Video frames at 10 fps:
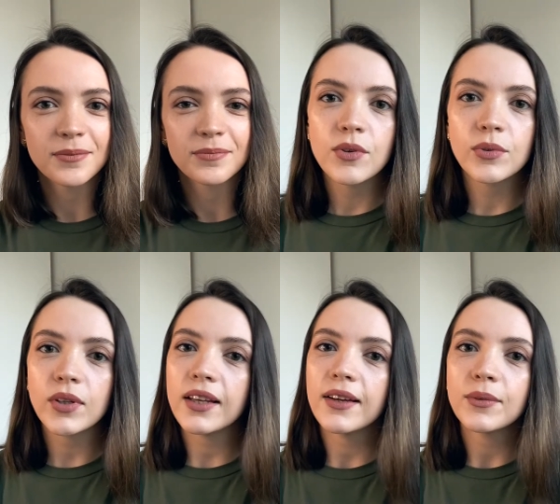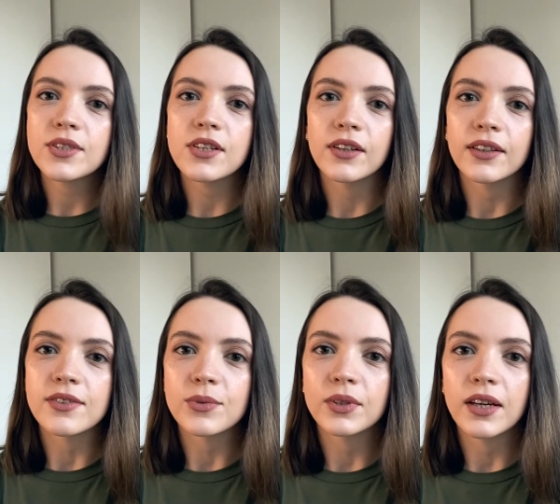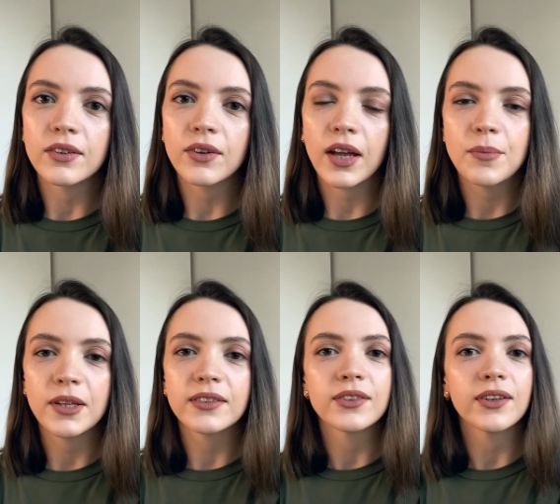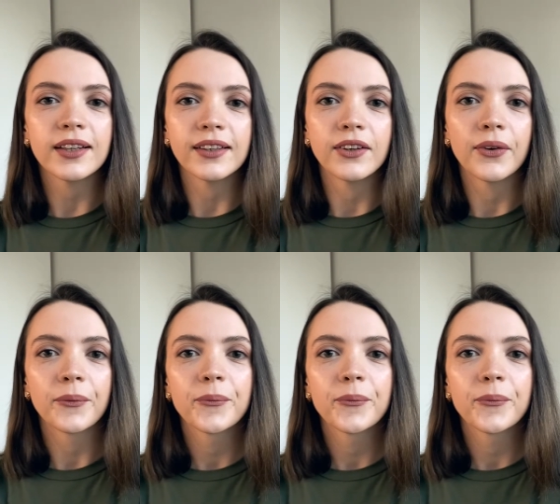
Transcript: For what language learners would I recommend Duolingo?